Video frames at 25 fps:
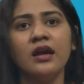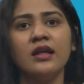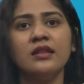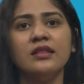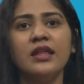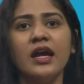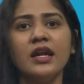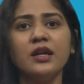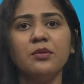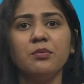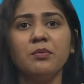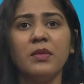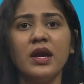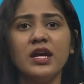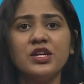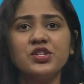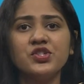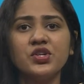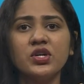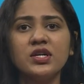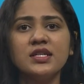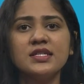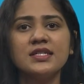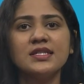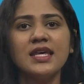that
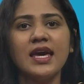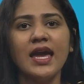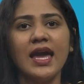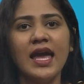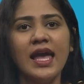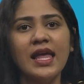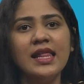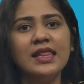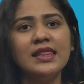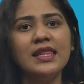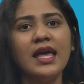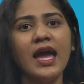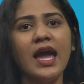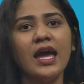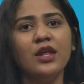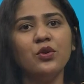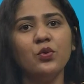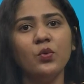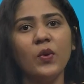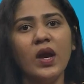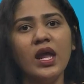measures the health and